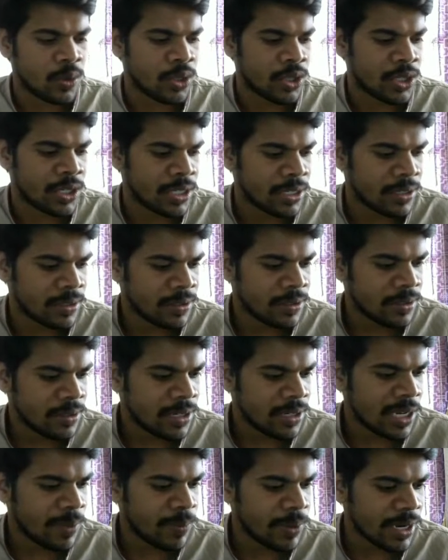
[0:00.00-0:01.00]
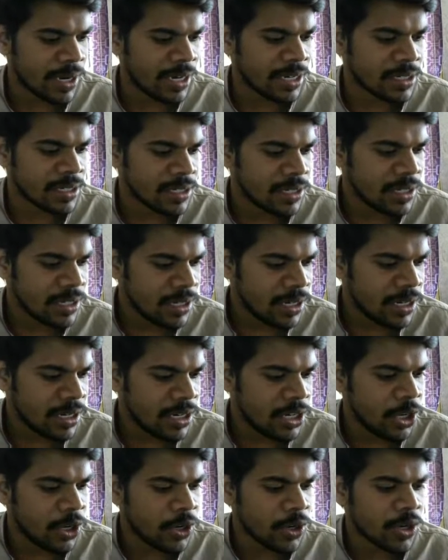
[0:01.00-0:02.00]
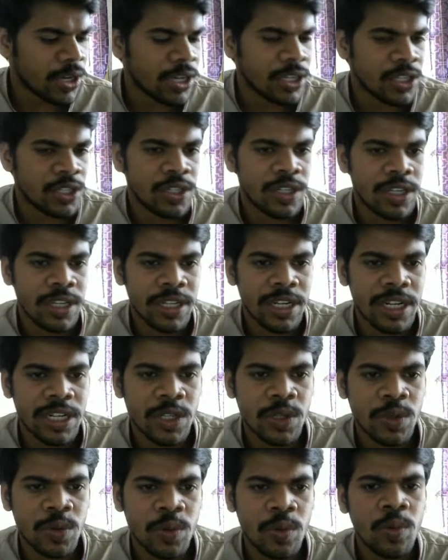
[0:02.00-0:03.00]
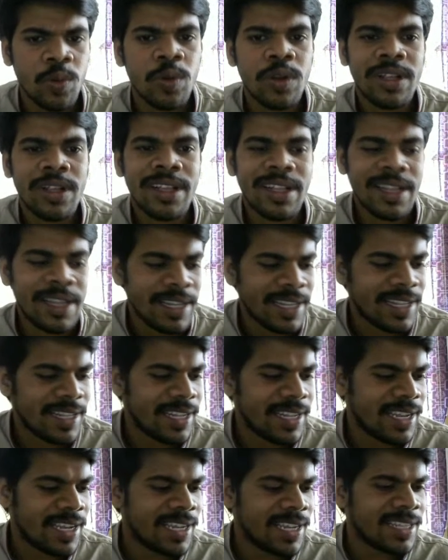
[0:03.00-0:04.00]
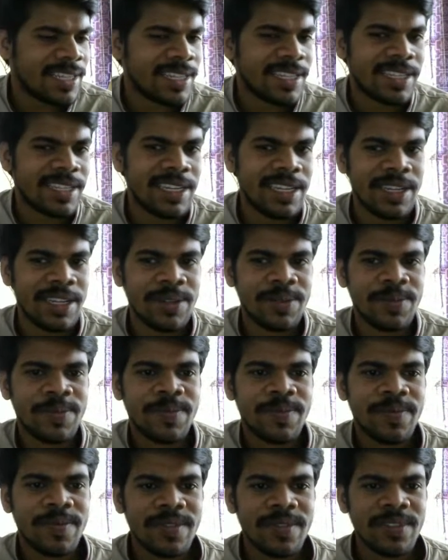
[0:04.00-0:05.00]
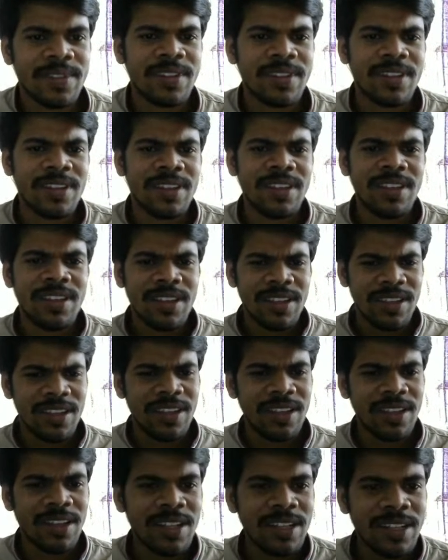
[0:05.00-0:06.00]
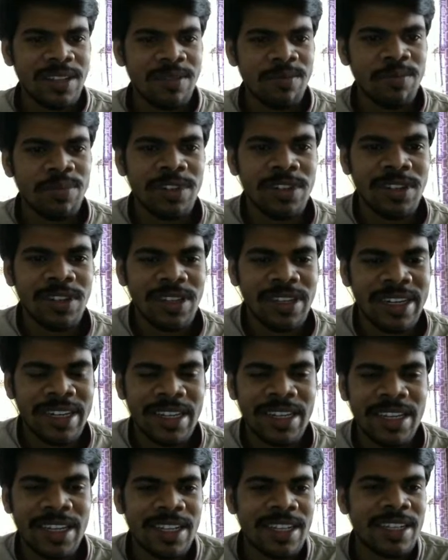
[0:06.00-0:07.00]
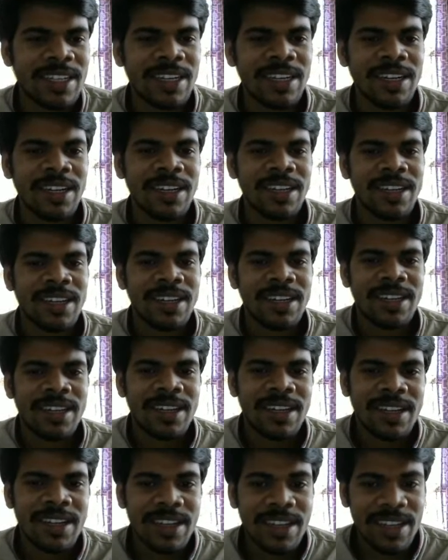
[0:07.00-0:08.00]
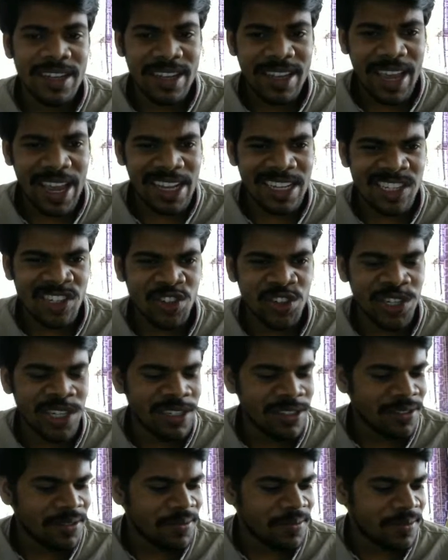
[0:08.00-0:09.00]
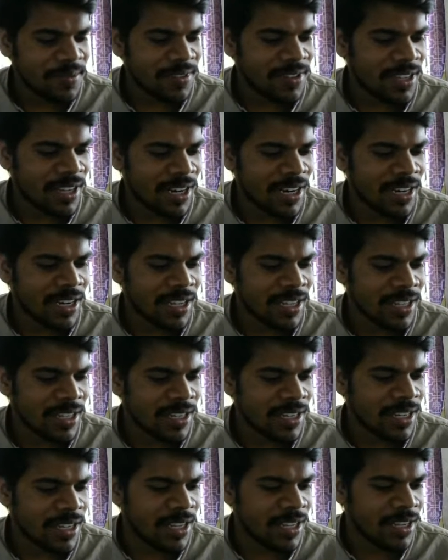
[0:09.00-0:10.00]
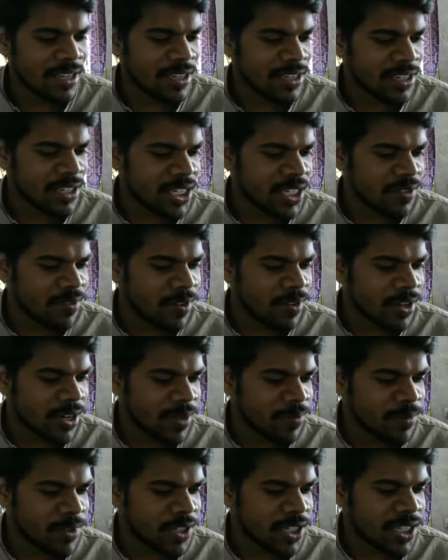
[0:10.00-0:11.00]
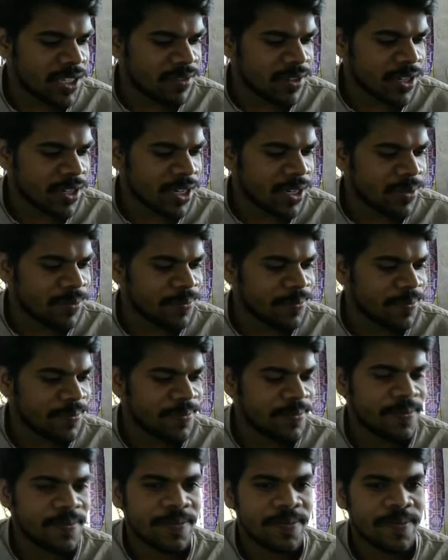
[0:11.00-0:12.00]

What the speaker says: question. Am I right? Leon Raj is also says as C. Yeah, simple. It is gastrin. The right answer is Shivaram Shivaram.